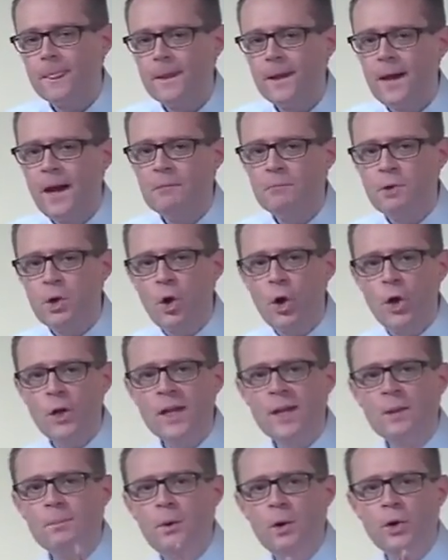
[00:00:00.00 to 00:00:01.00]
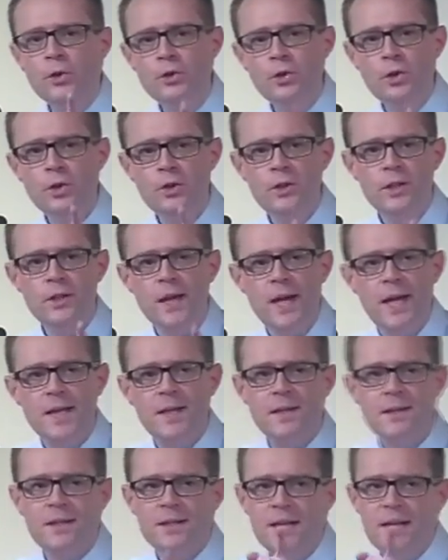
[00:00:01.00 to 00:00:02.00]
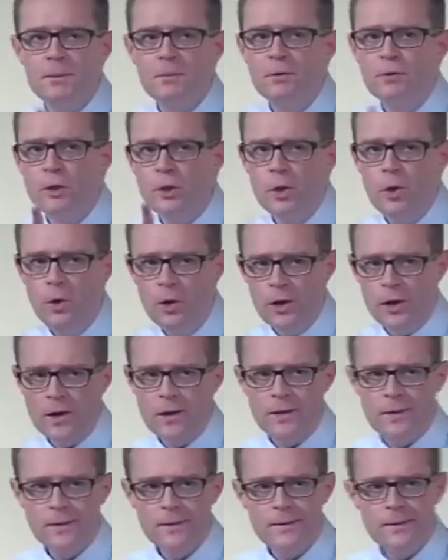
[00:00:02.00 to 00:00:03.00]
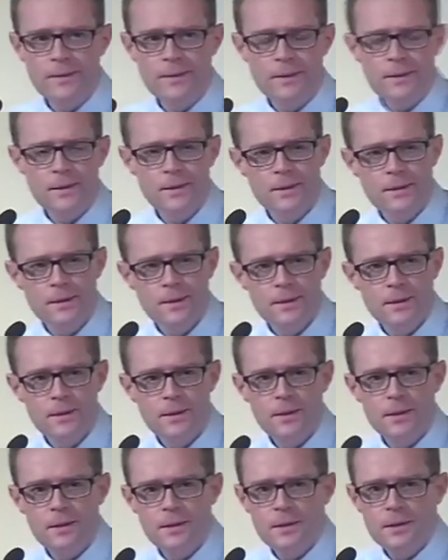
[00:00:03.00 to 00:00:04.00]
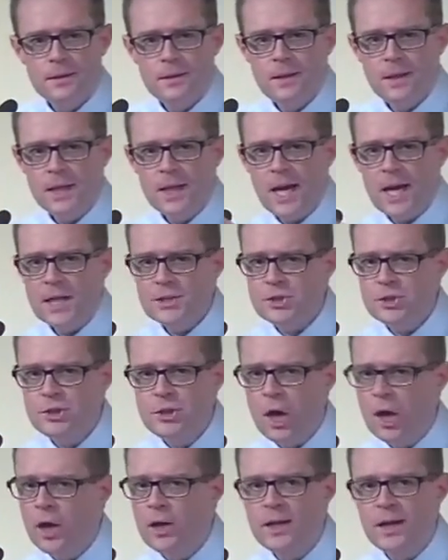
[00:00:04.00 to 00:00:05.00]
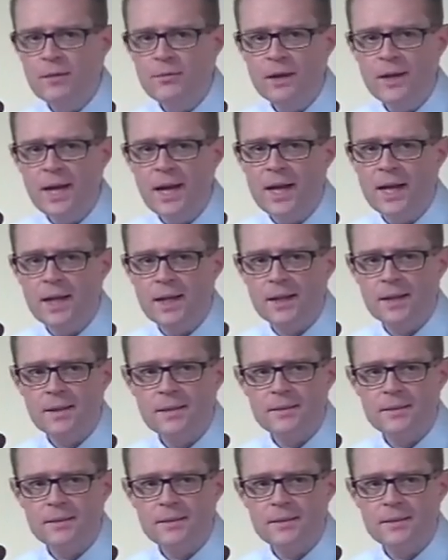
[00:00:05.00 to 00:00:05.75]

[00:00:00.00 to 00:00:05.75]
I'm calling upon you tonight in the name of the Lord to cast down every idol,